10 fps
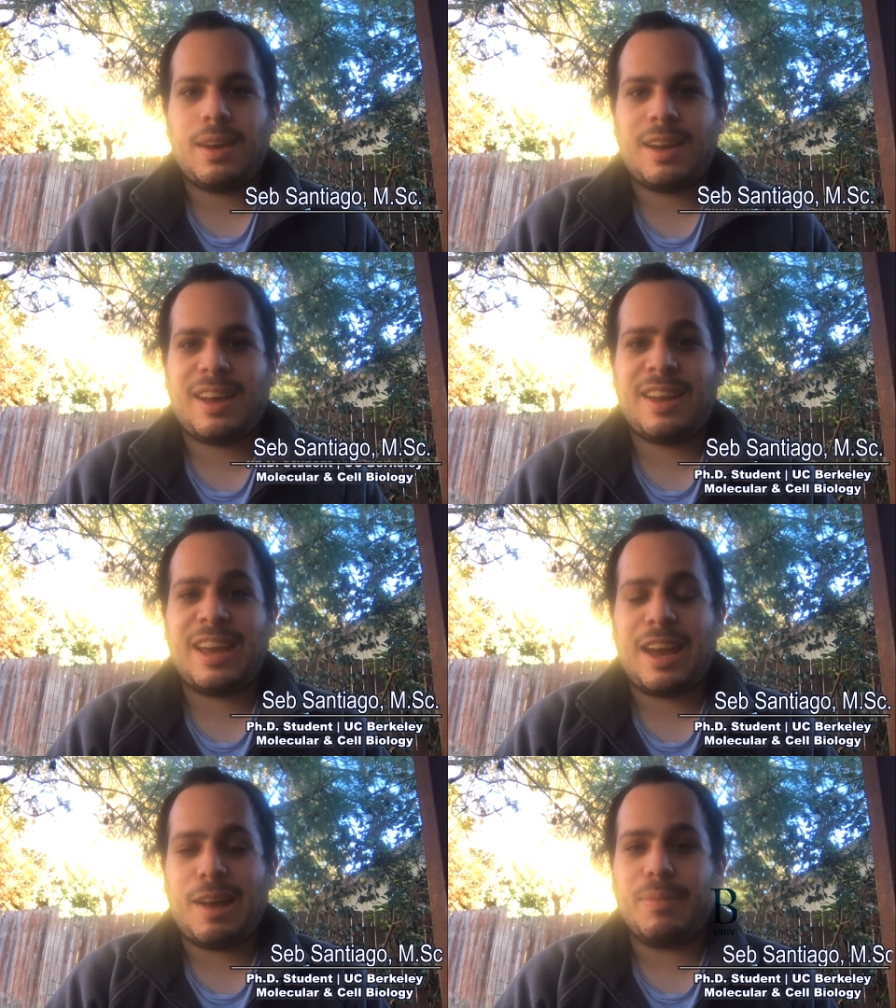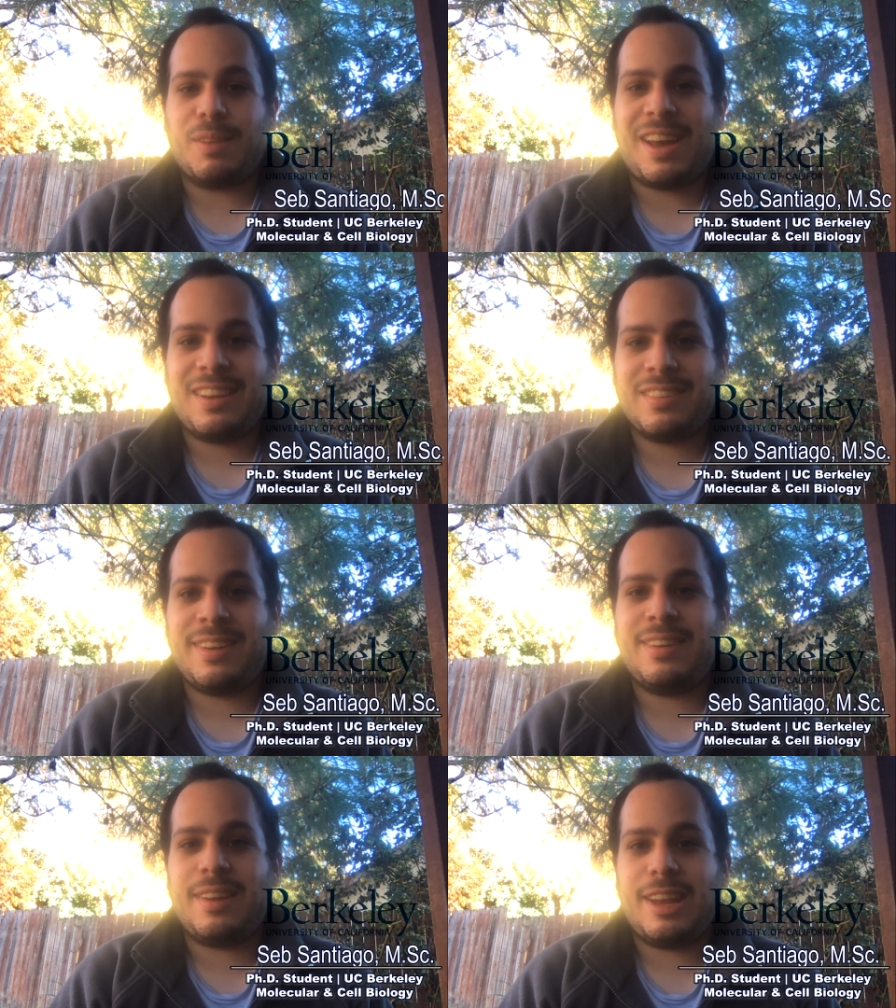Hi, I'm
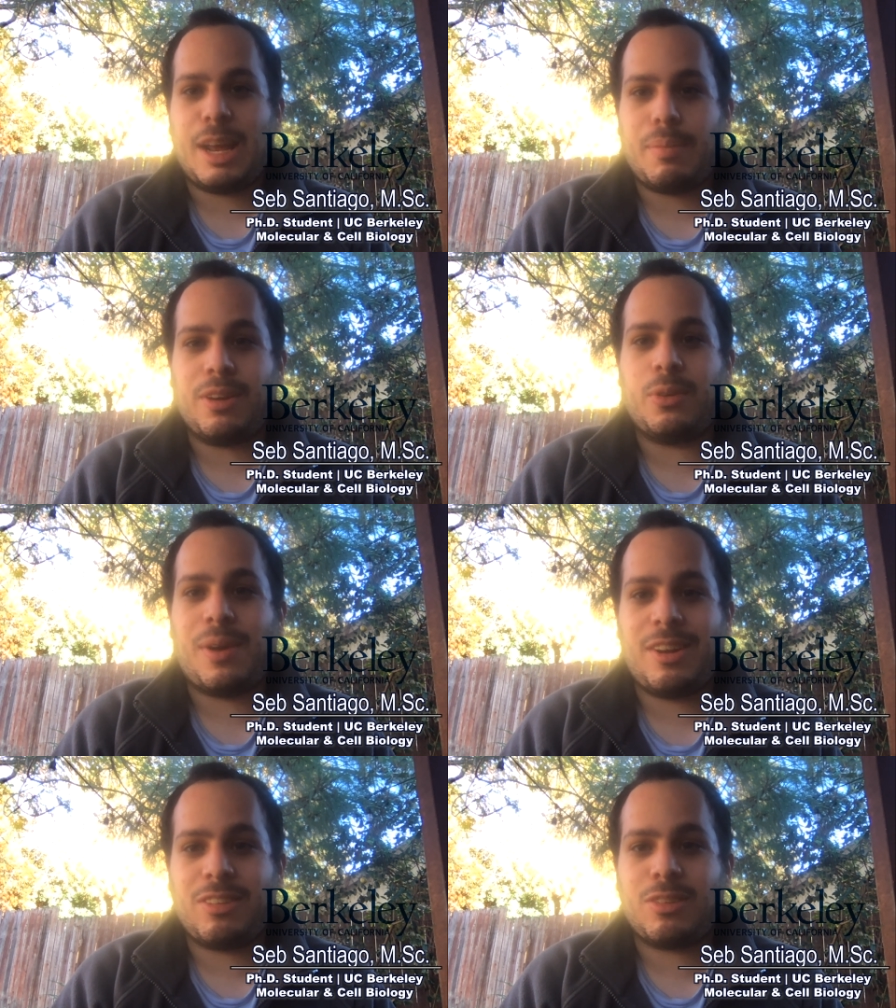Sebastian, and I'm a graduate